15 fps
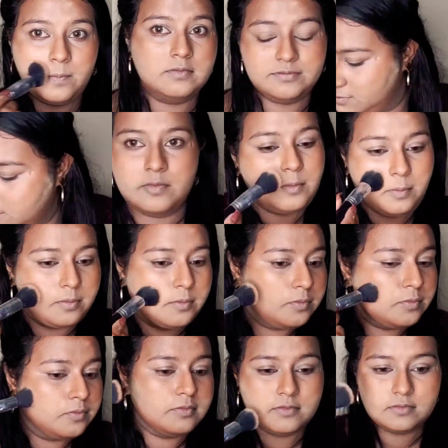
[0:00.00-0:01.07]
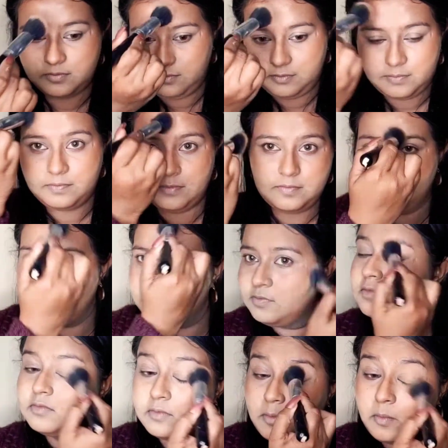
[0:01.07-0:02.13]
and chisel look, and
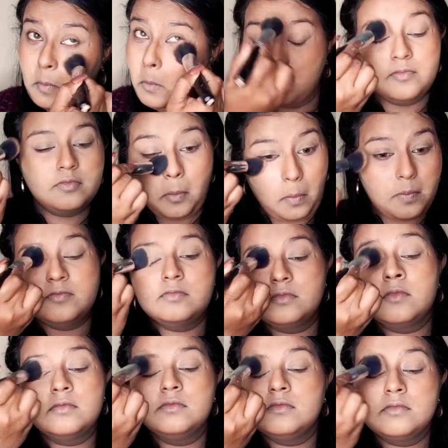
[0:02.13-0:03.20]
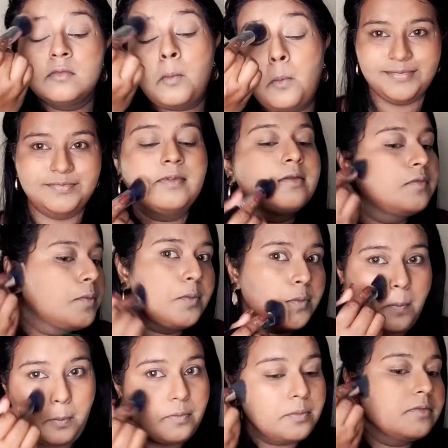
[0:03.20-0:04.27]
also I will be using the same
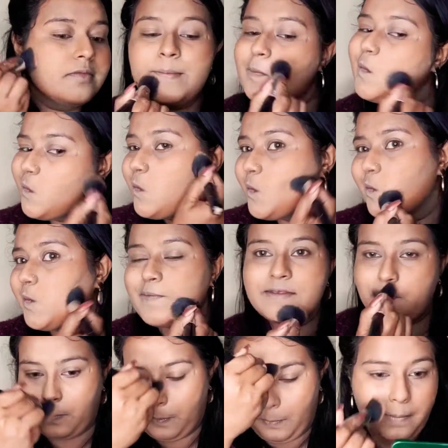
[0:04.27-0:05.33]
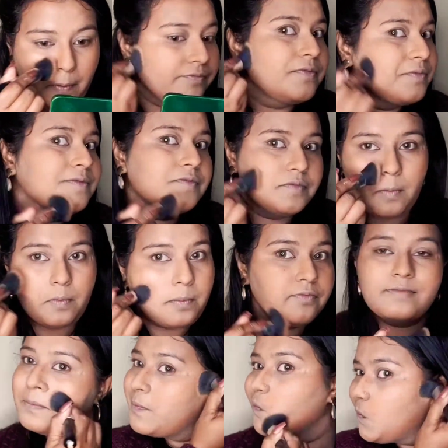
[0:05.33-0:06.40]
translucent powder all over my
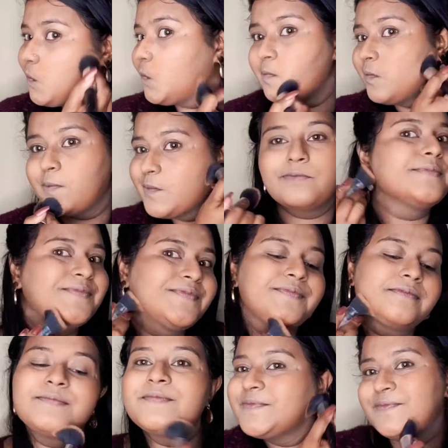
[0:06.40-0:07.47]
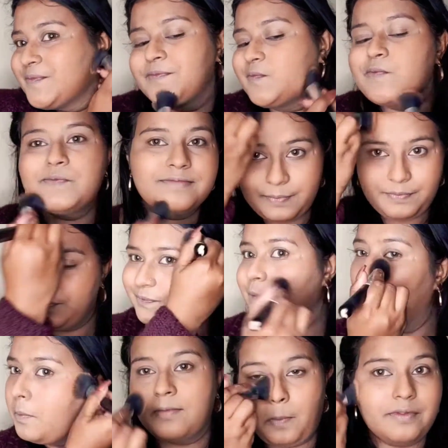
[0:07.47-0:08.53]
face to set my base.
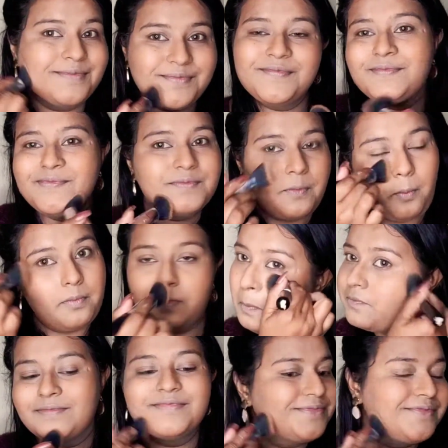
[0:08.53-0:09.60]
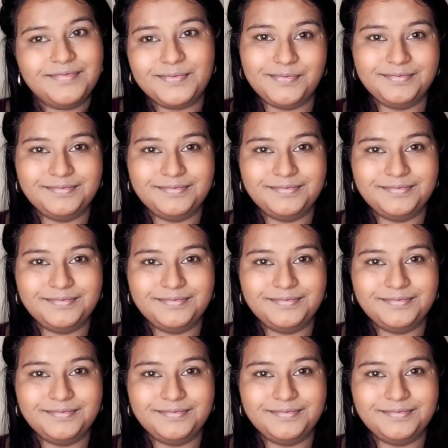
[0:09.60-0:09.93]
Now the whole face is